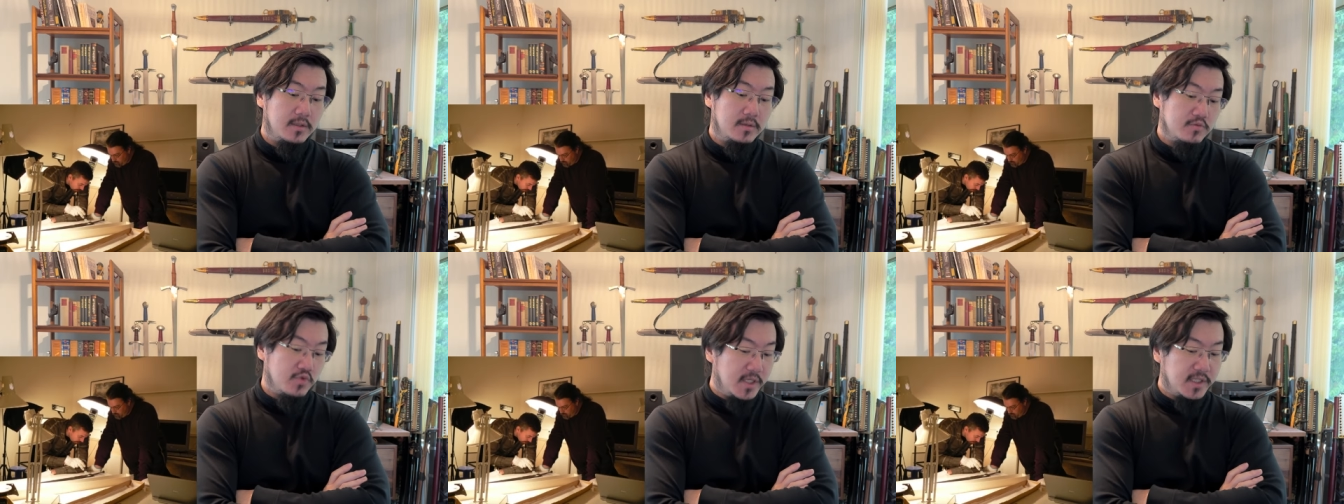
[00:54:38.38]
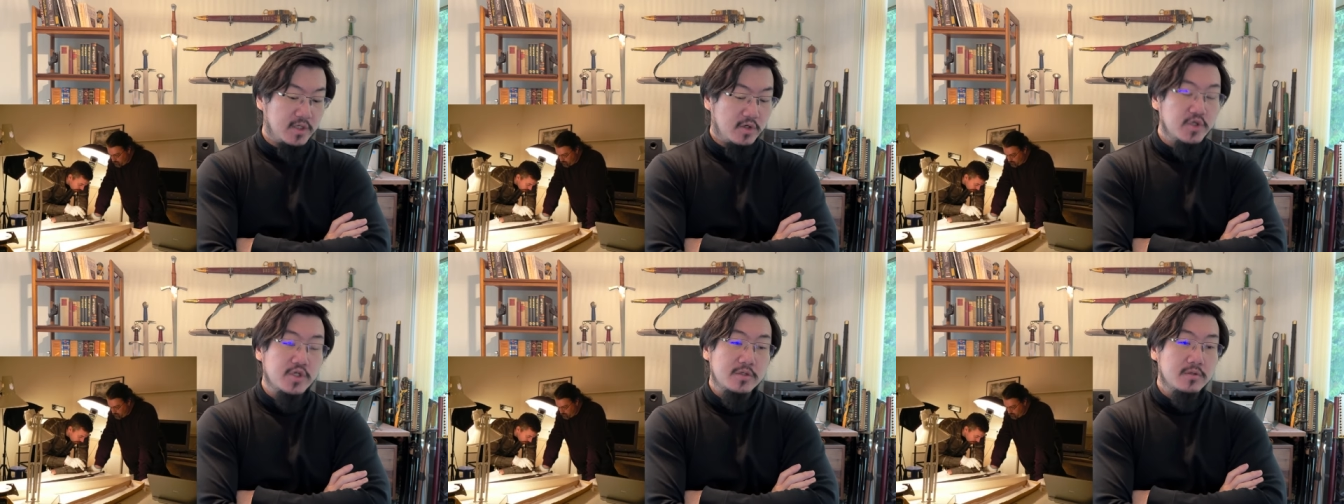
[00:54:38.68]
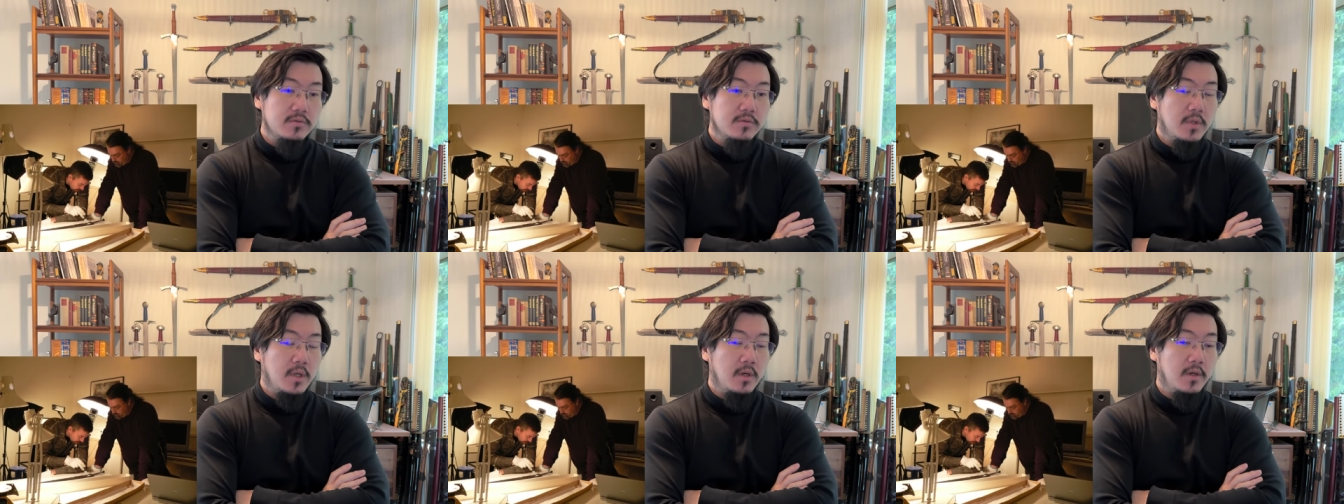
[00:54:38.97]
research
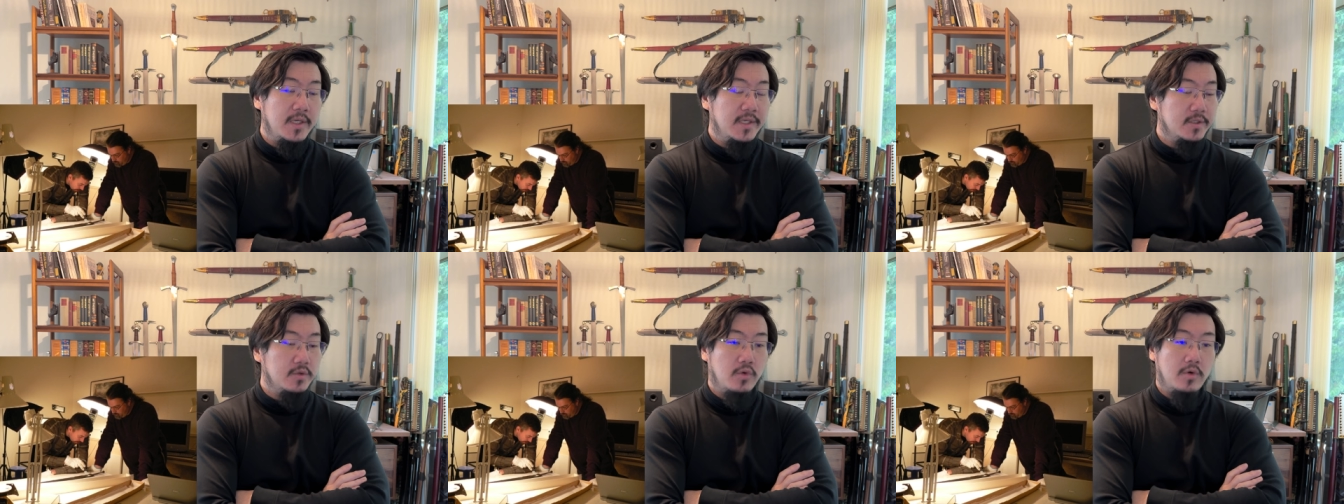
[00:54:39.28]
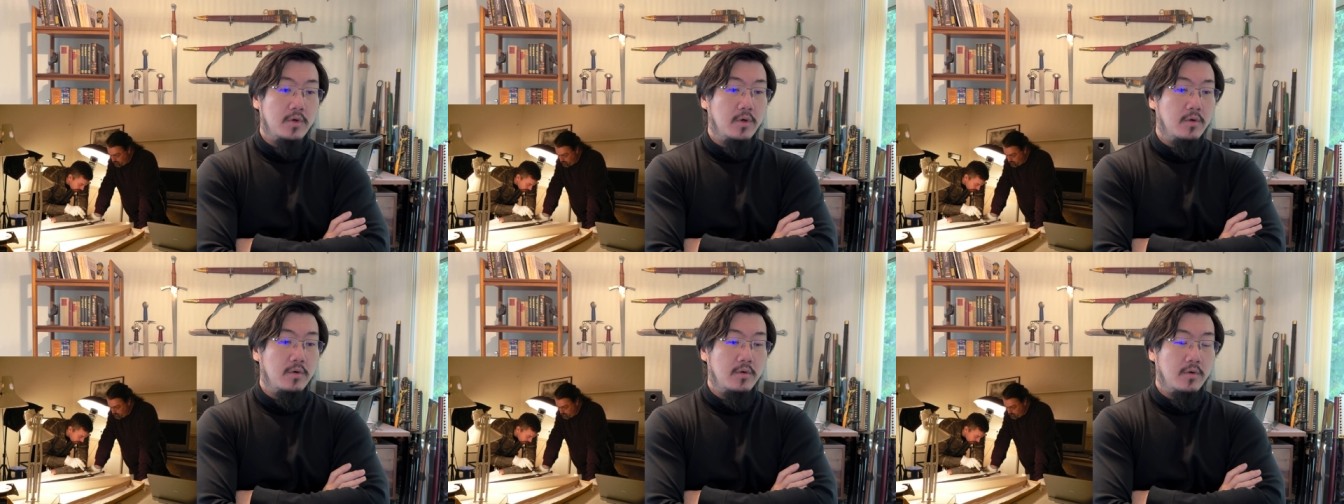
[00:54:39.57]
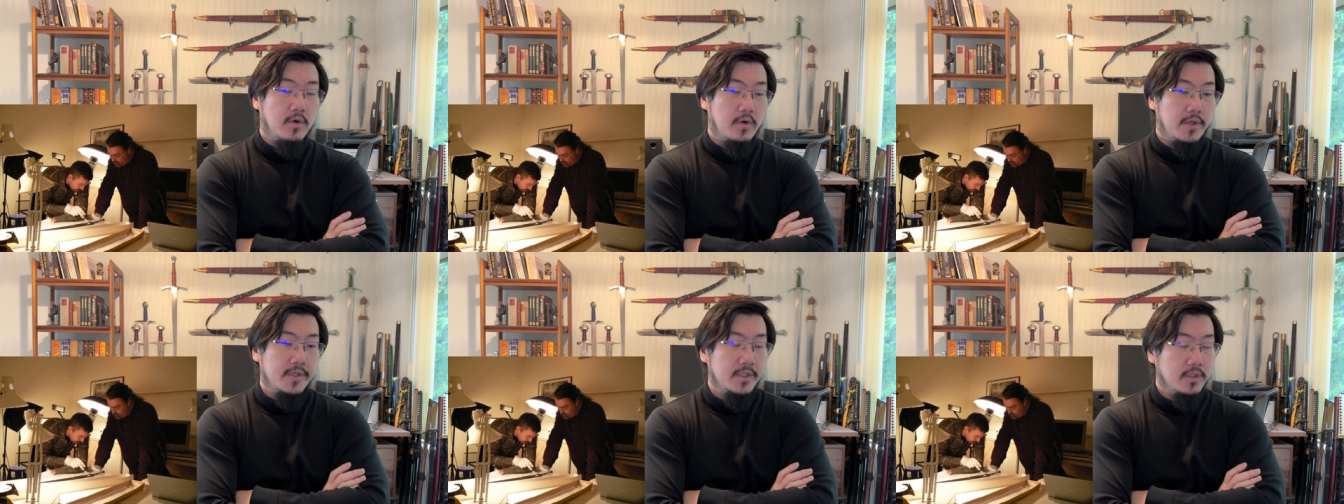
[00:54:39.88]
on historical
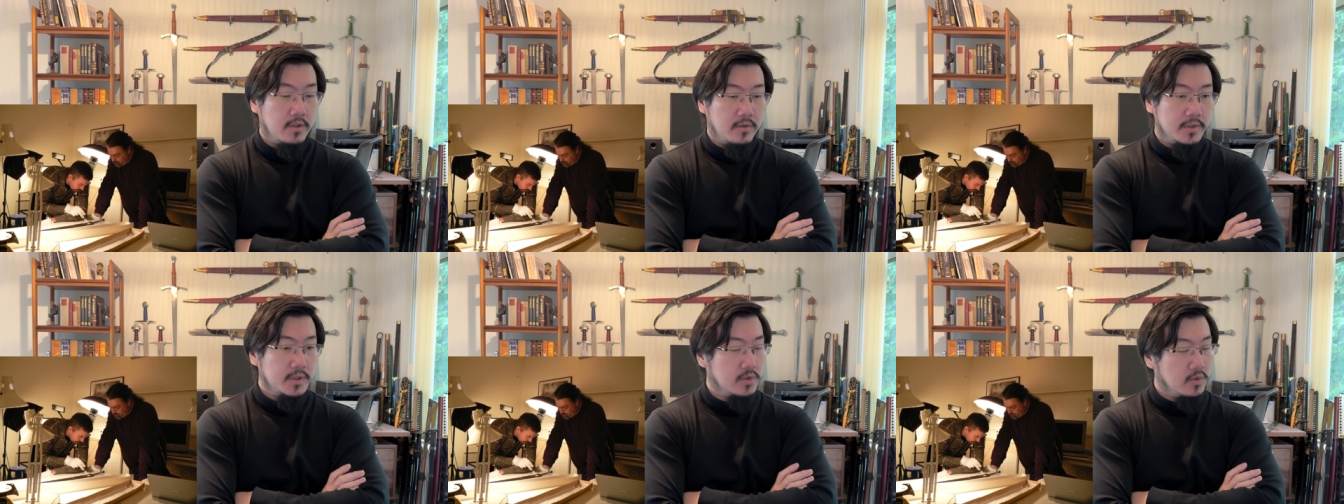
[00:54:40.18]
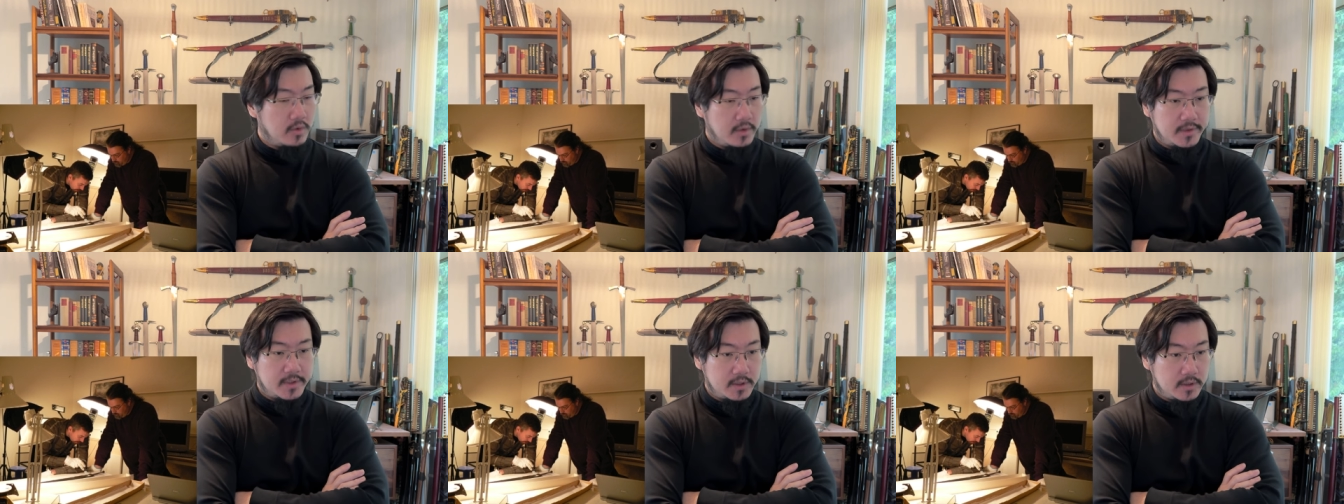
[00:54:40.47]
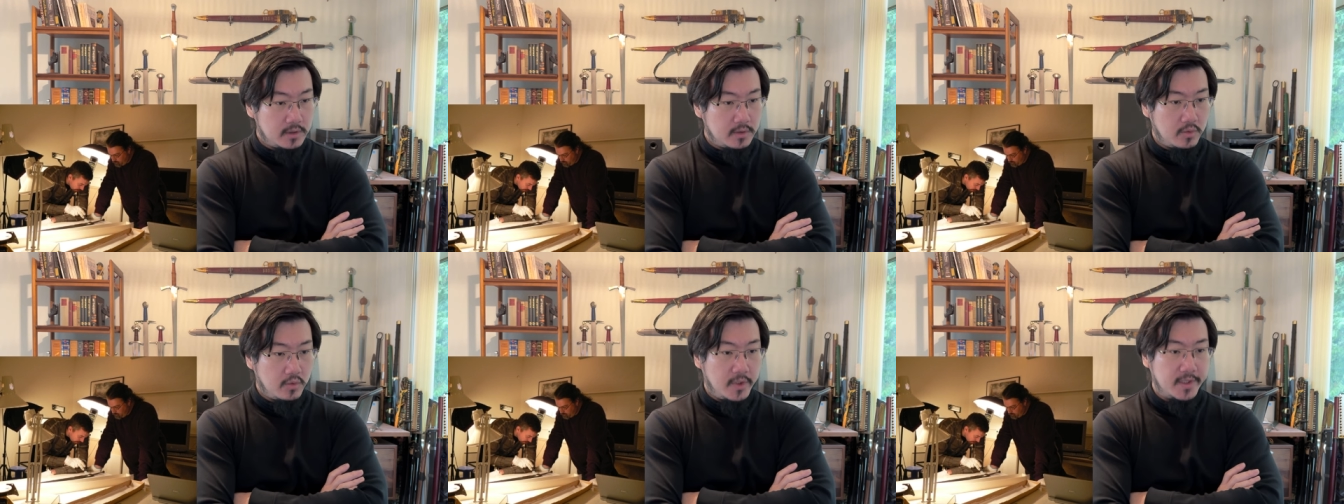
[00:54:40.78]
original
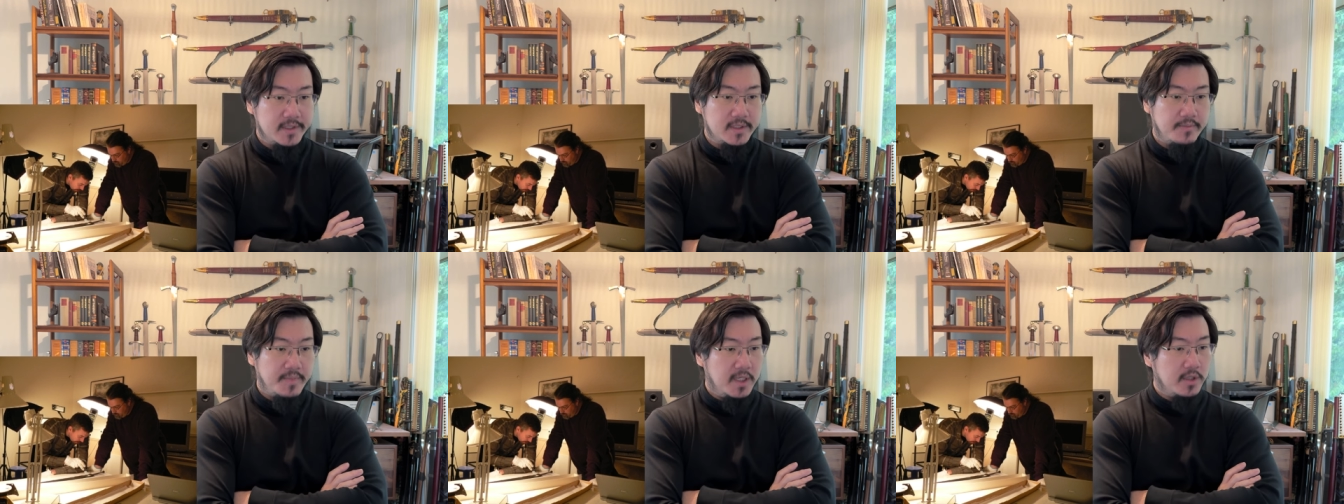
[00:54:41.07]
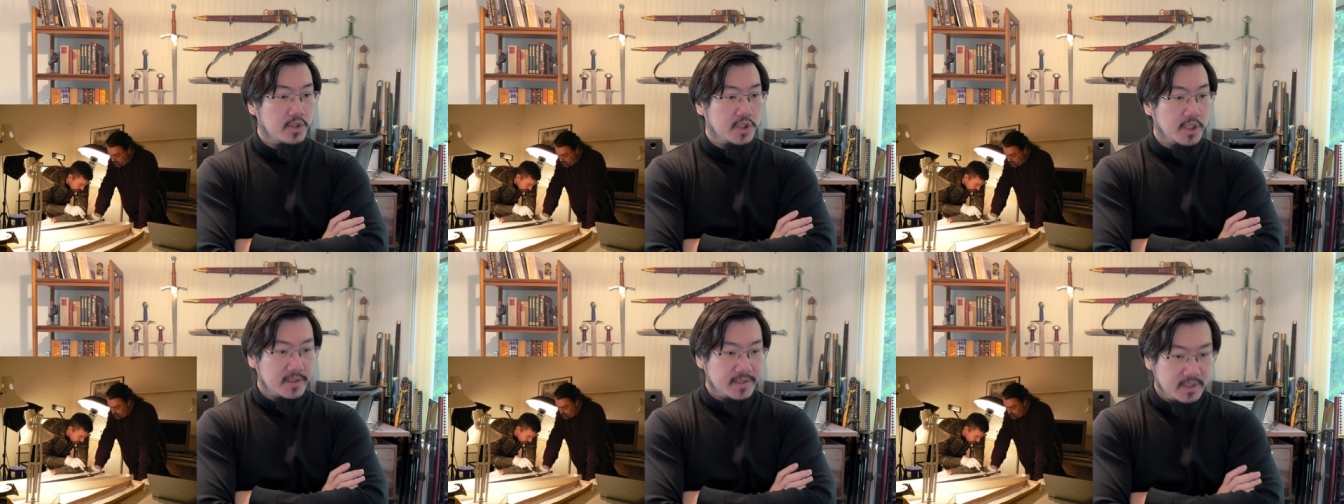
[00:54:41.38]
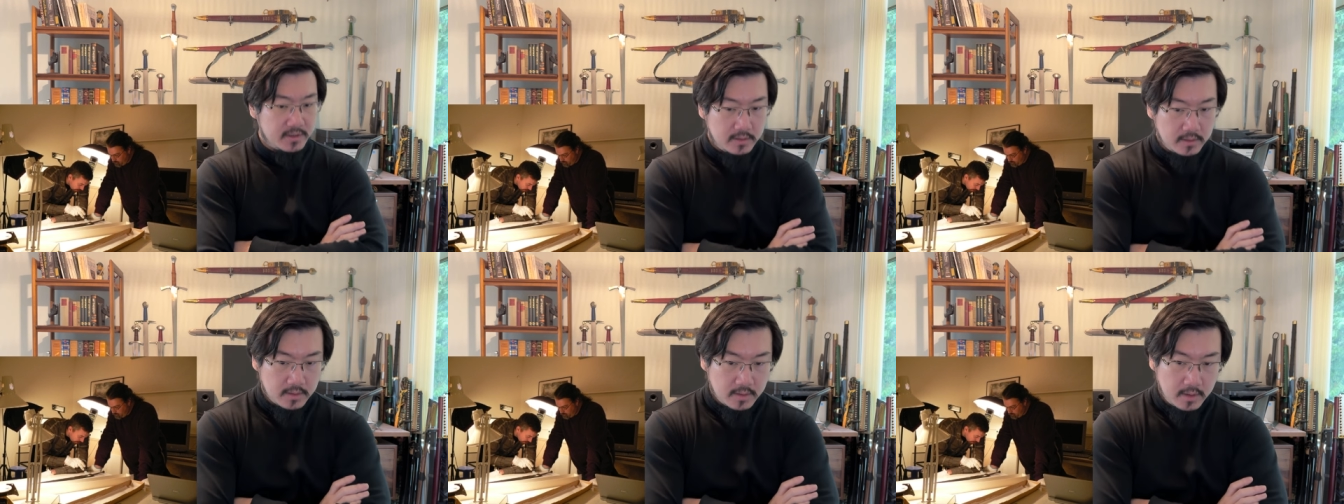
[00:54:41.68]
swords with Peter
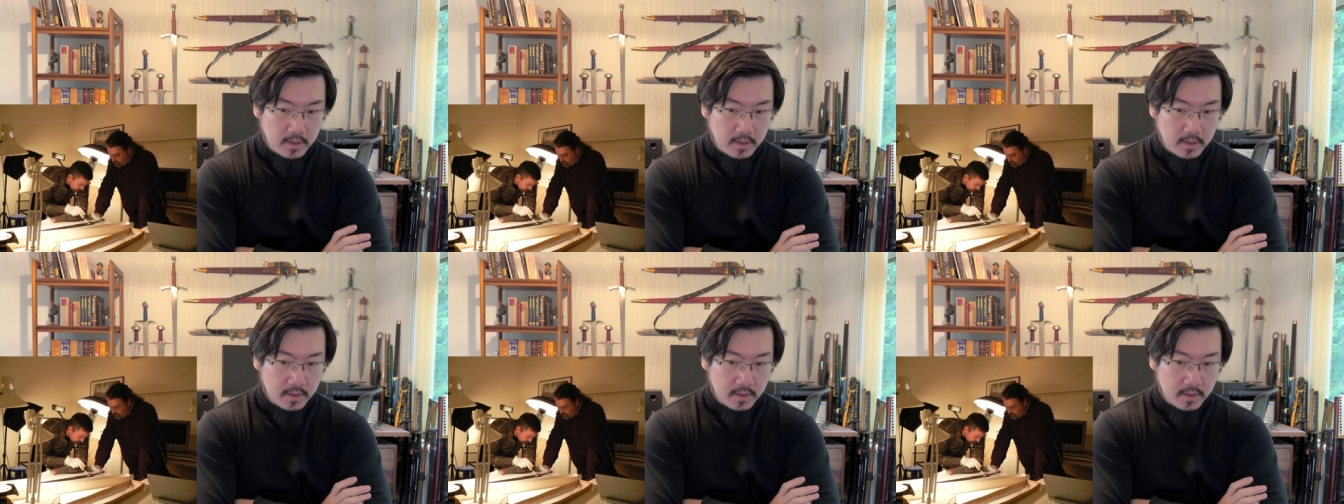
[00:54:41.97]
Johnsson.